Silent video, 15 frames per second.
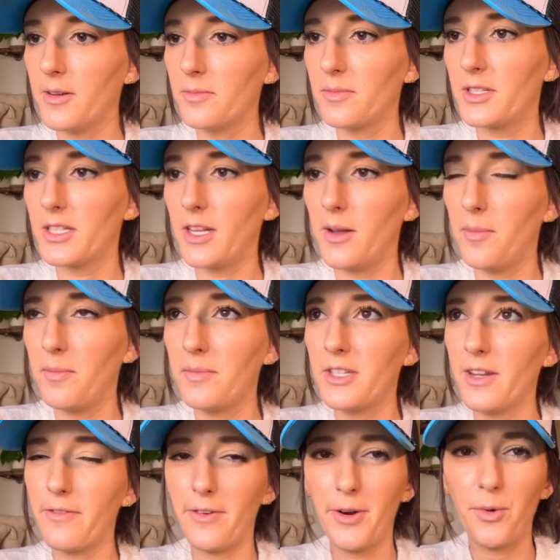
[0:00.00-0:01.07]
some
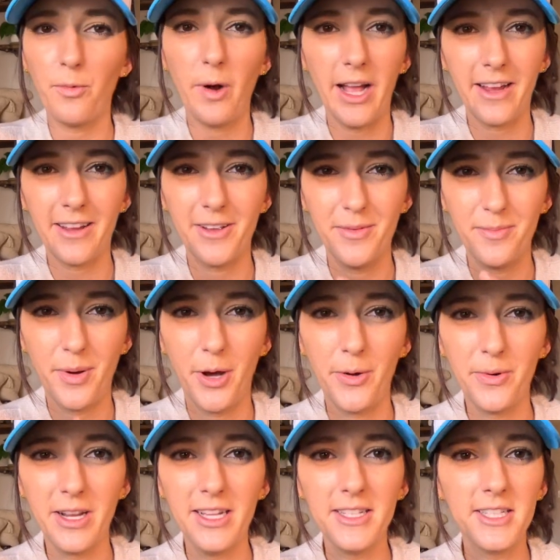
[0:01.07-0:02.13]
different wet
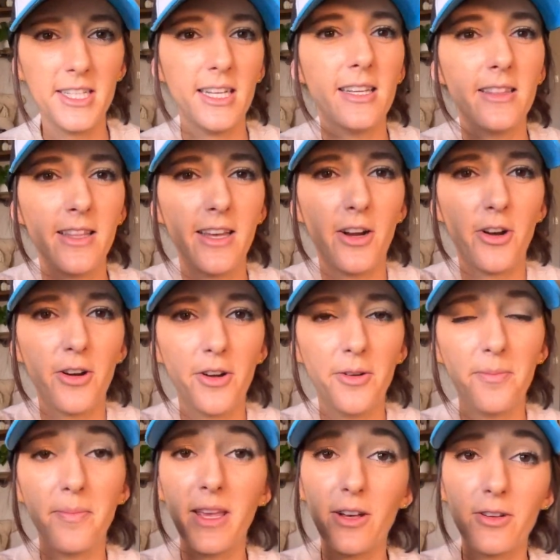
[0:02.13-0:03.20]
components in their
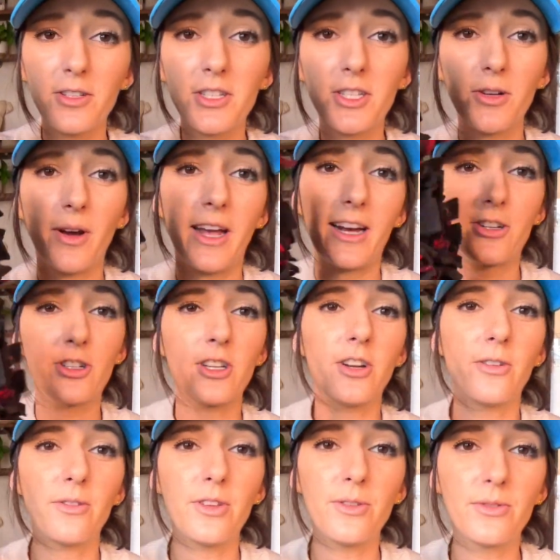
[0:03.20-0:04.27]
meals, so I actually
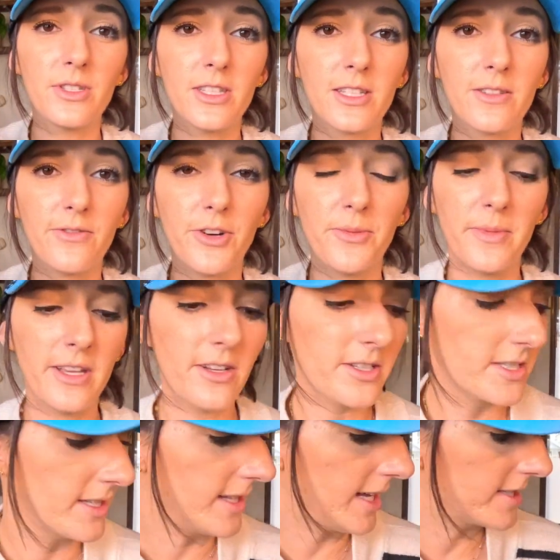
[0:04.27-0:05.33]
don't use this for
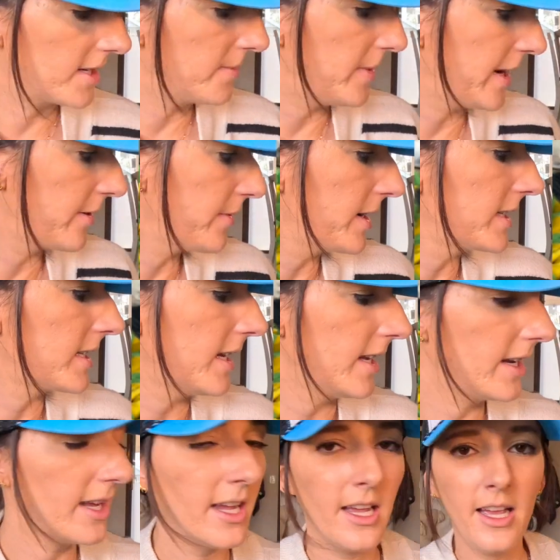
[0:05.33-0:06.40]
meals, and that's a big
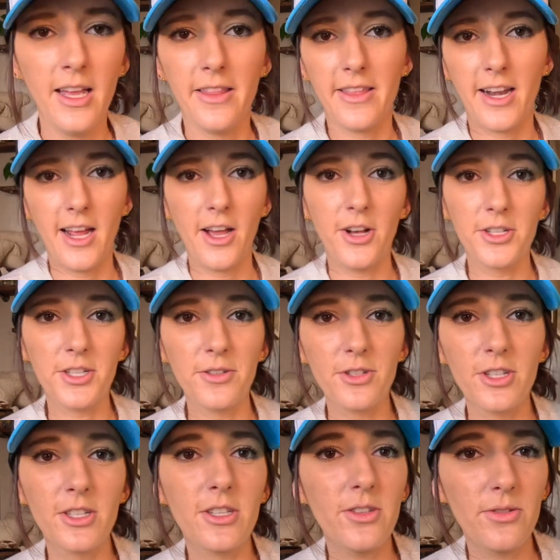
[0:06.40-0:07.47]
reason that I also
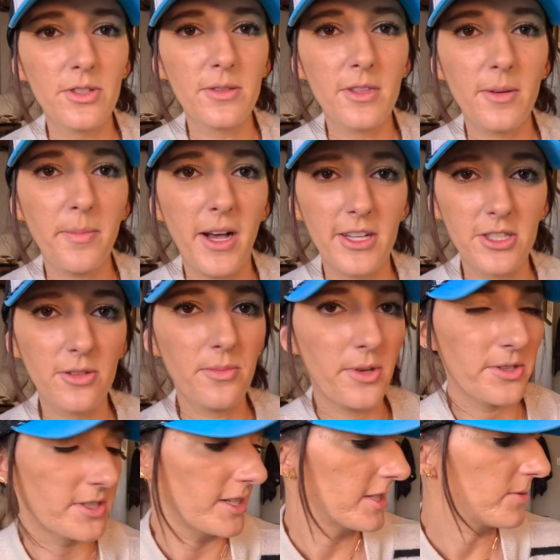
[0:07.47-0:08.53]
just use the puzzle
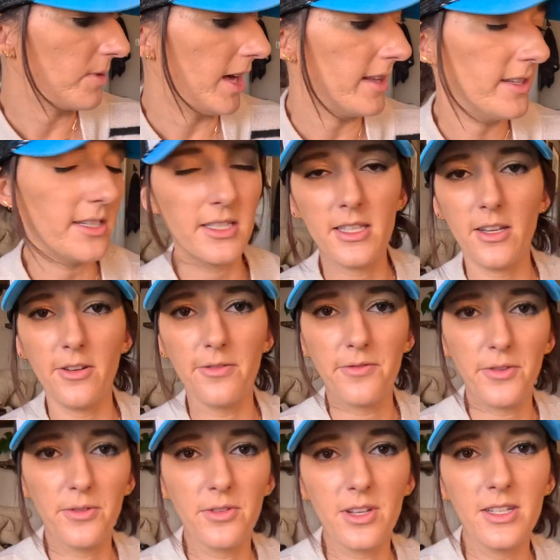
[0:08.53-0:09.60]
bowls as well, as their
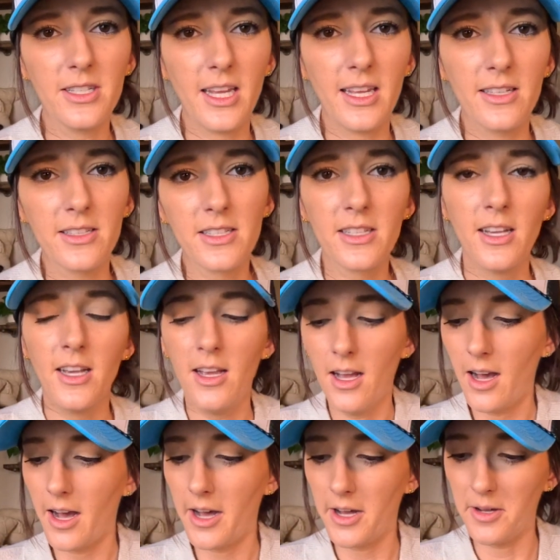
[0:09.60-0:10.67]
food contains
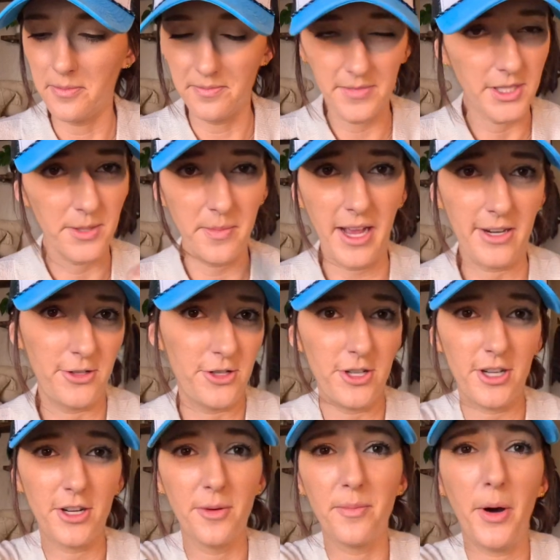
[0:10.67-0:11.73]
some
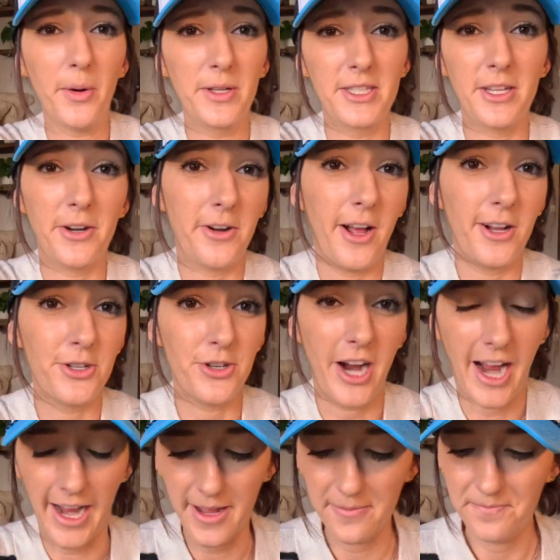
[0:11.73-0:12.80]
extra components that are not
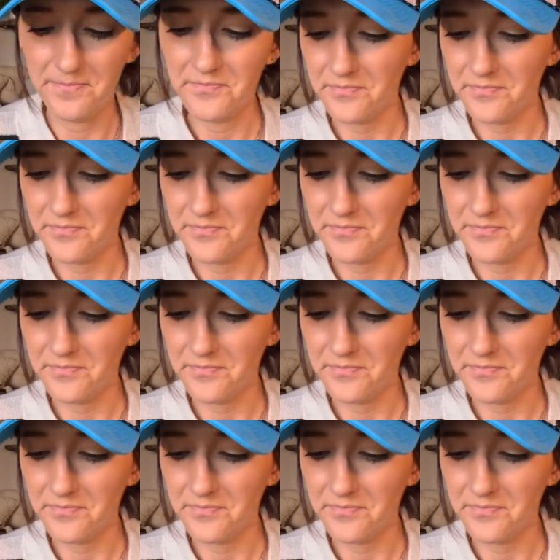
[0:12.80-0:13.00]
dry.